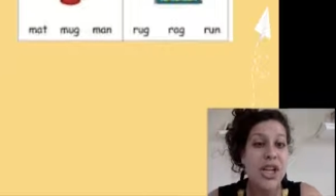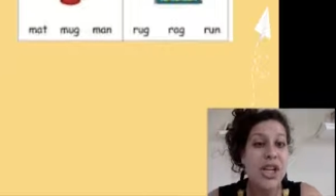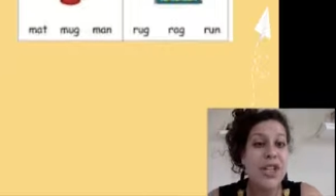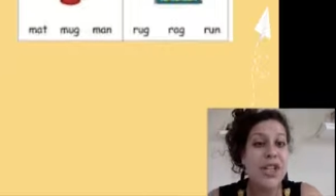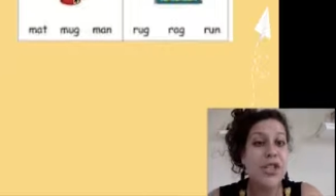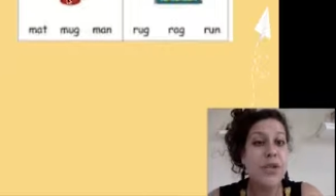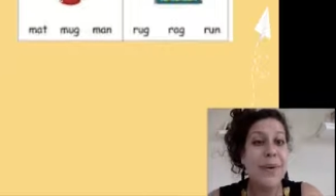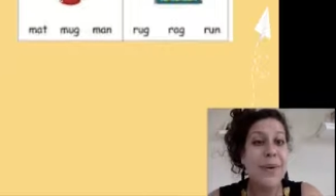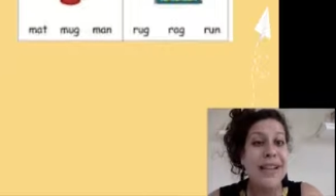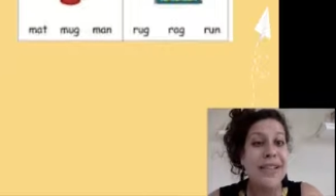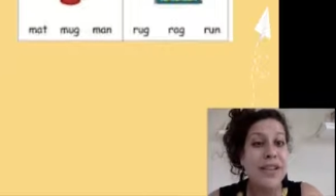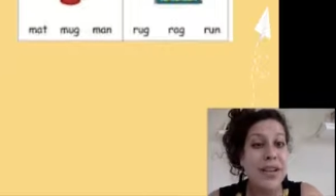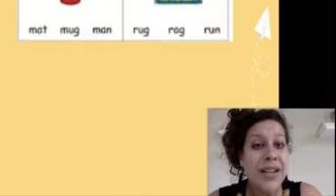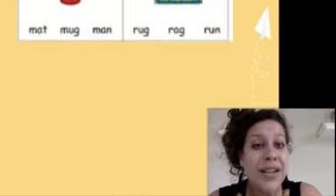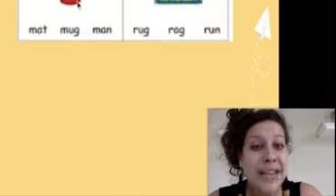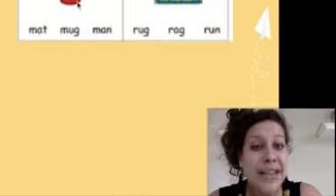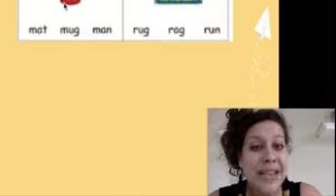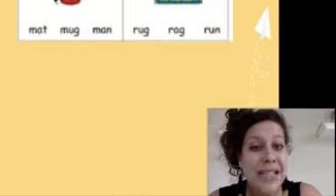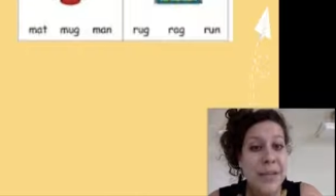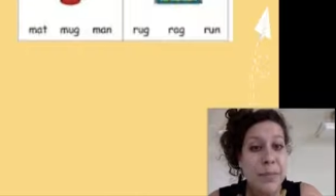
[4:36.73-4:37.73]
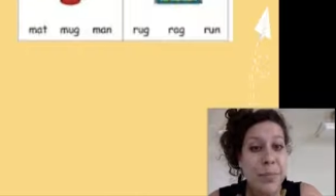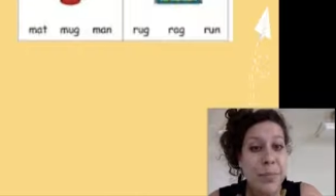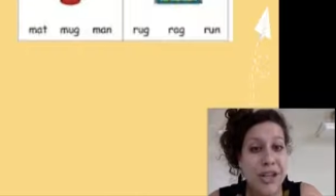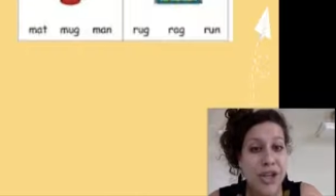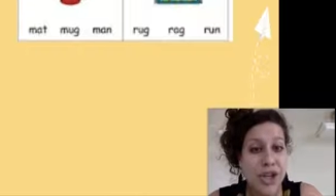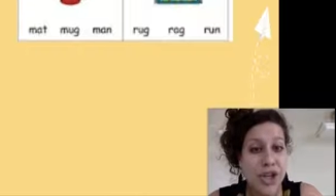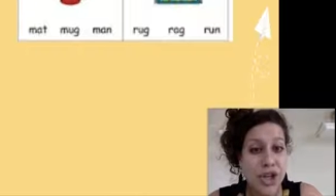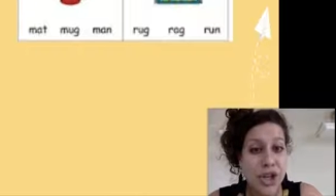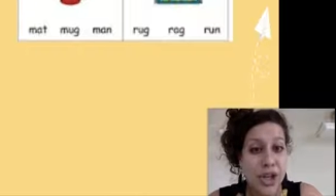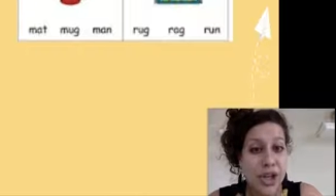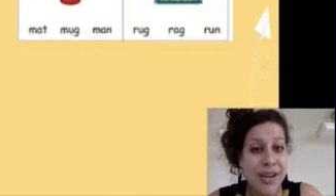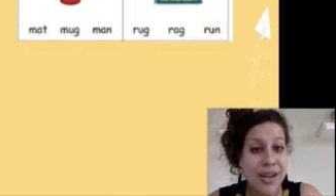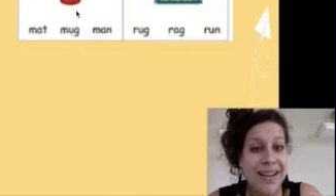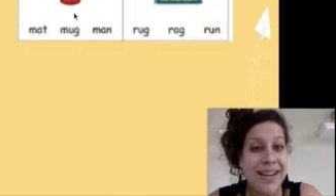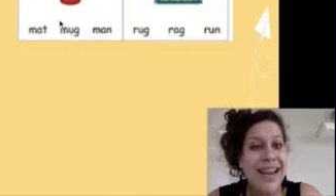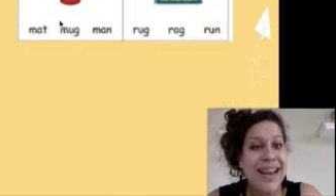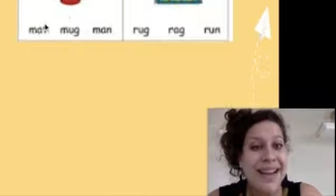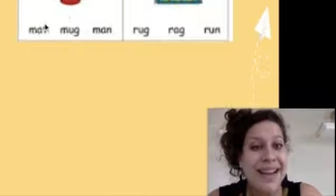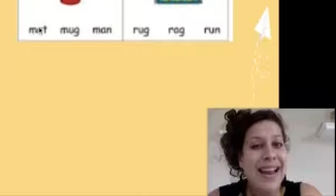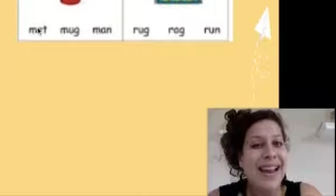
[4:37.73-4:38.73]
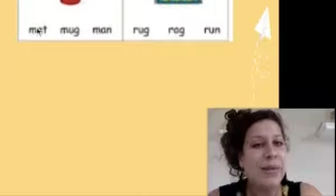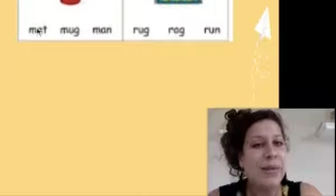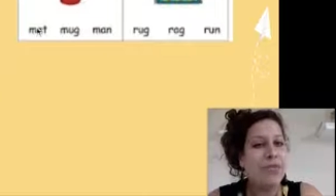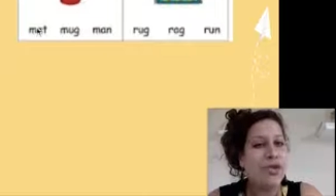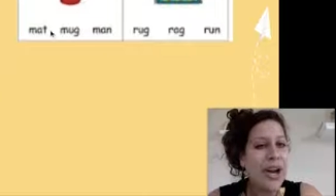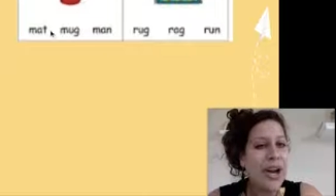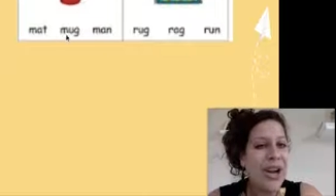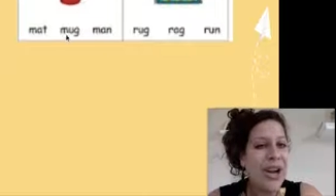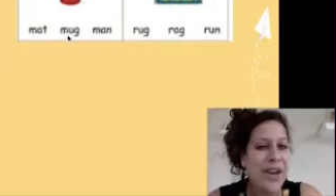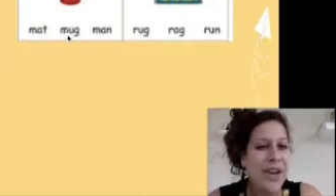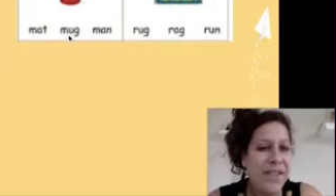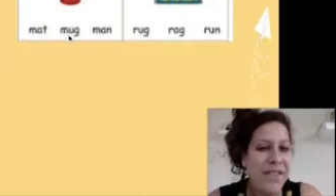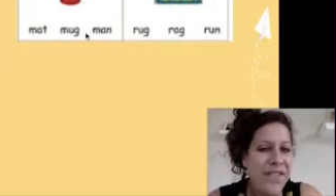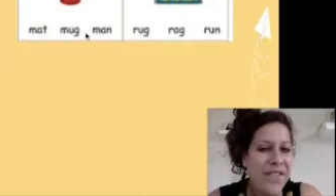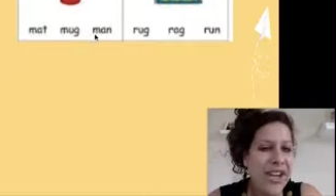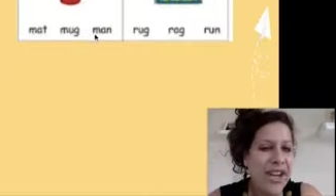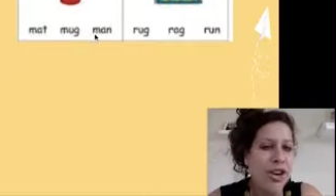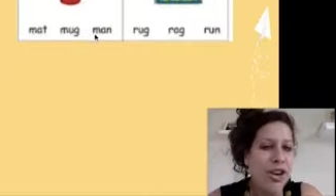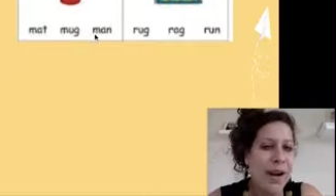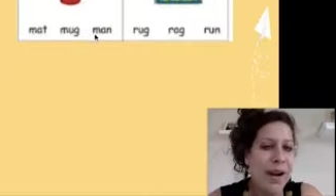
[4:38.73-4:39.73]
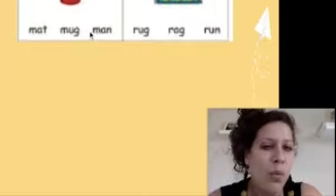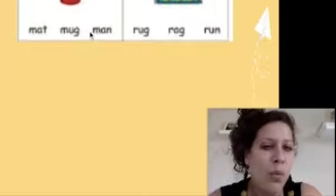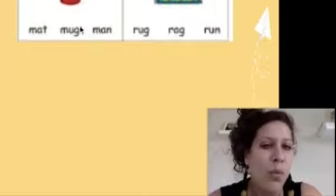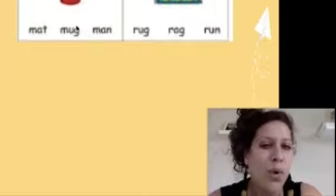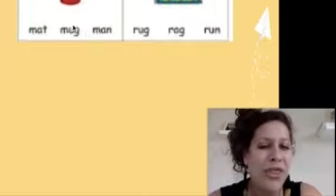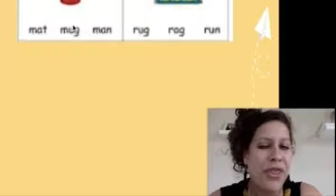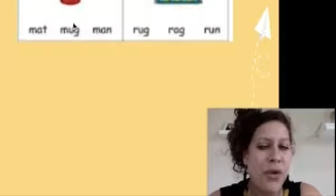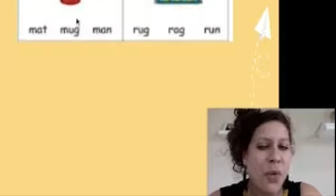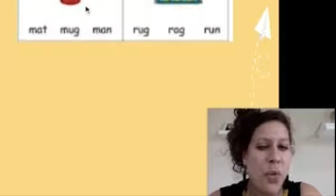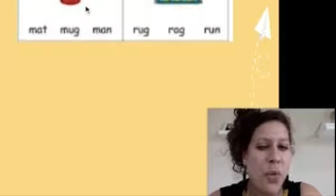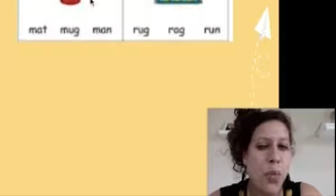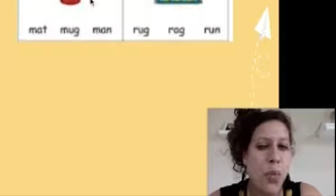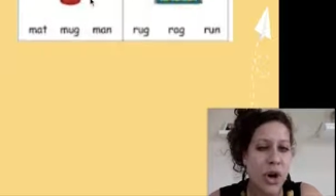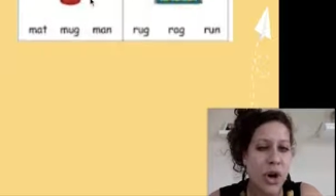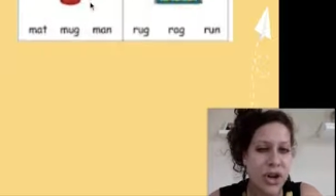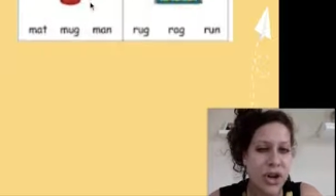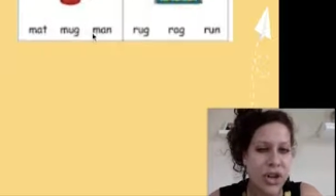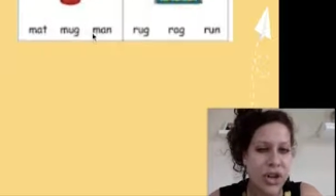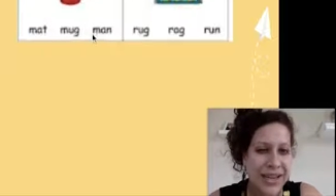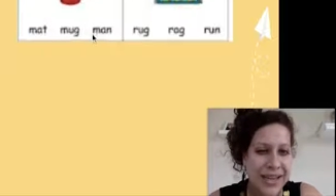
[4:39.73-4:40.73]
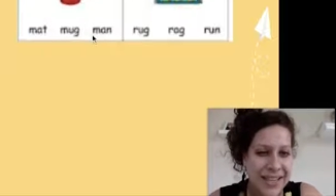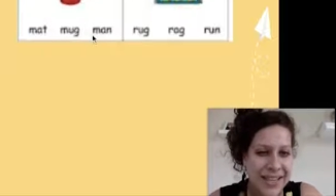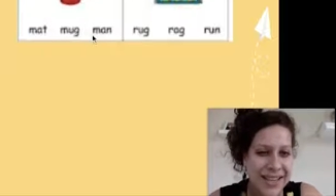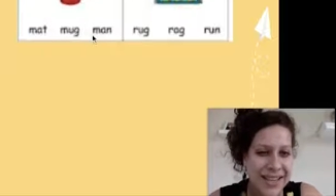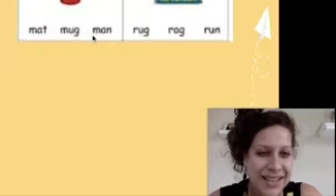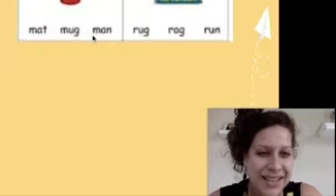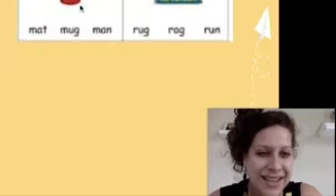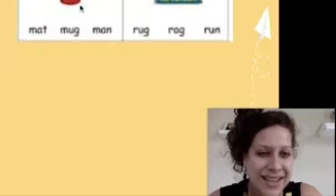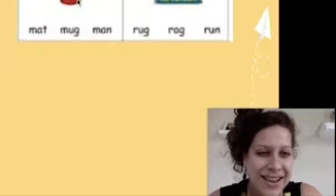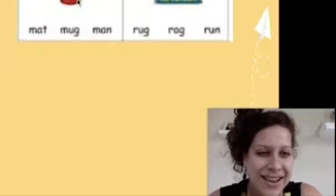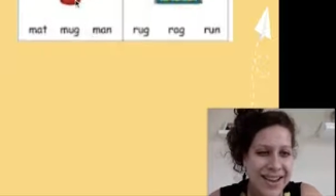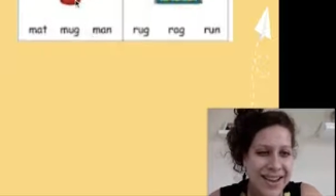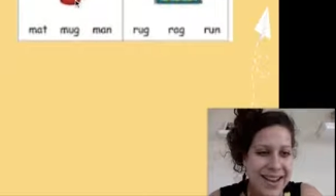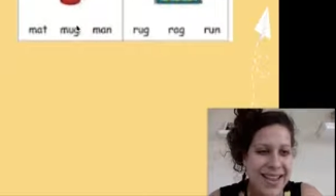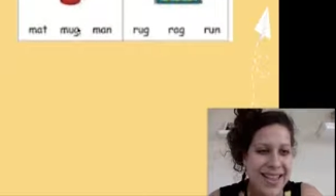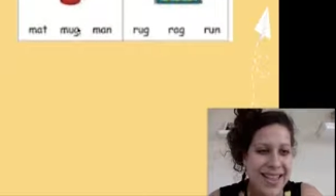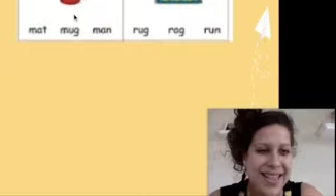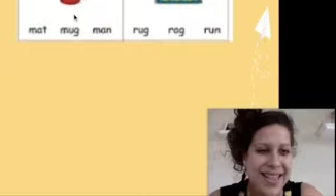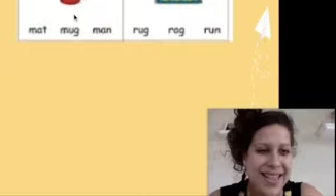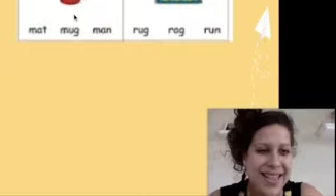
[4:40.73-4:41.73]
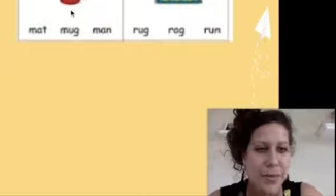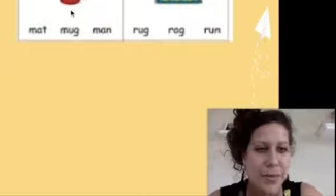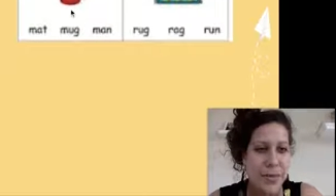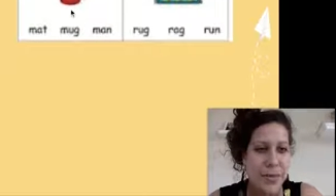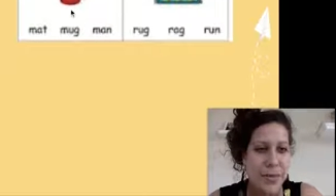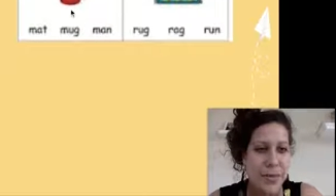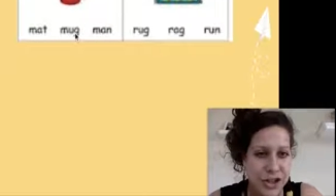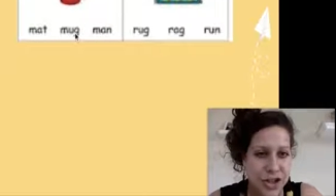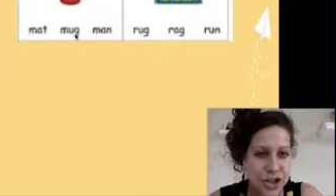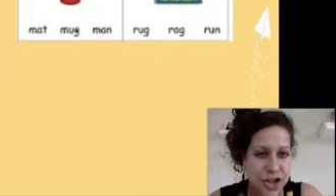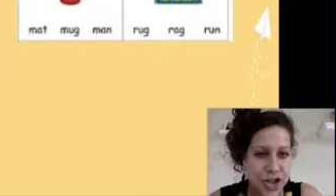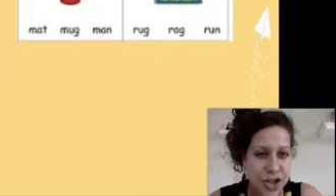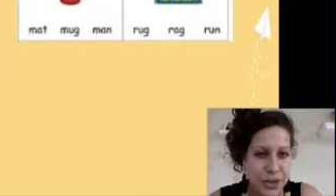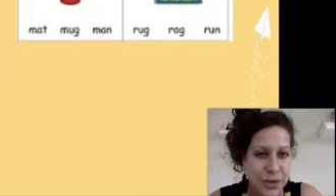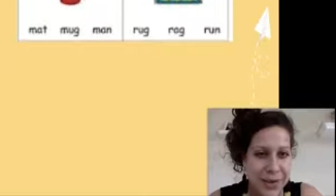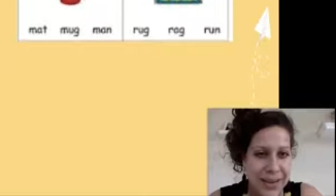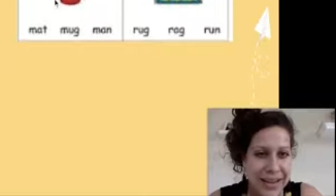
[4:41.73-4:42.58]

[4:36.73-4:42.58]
So I look at this picture and I'm trying to figure out what the word is that could match to